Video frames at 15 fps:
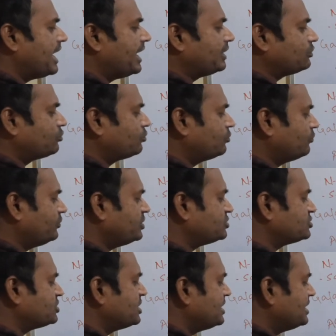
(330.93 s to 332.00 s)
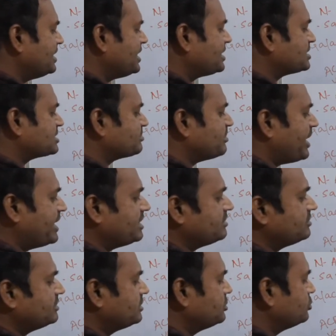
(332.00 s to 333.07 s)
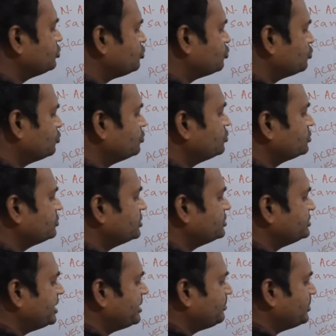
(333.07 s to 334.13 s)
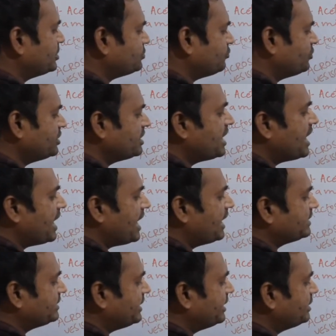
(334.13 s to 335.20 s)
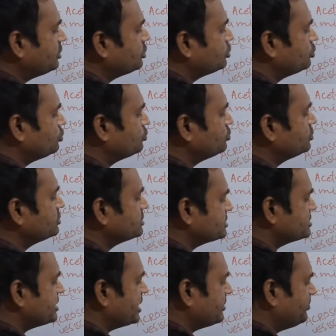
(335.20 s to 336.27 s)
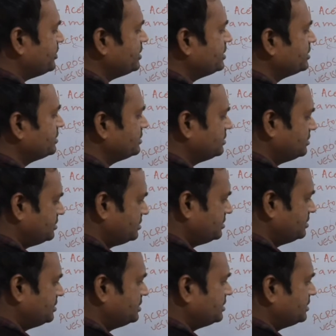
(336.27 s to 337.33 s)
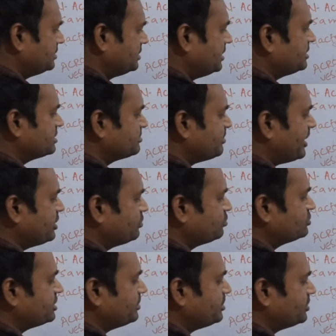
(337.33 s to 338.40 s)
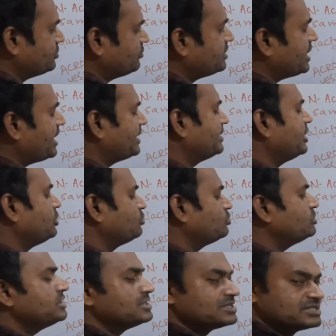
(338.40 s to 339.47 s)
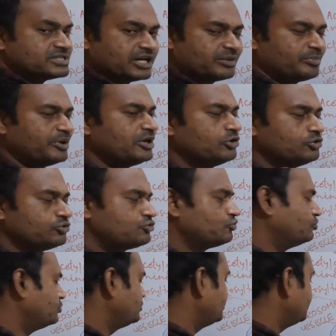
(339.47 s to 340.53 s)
and through which it is bind to the ZP3 and then to ZP. It is bind to ZP3 and then to ZP2.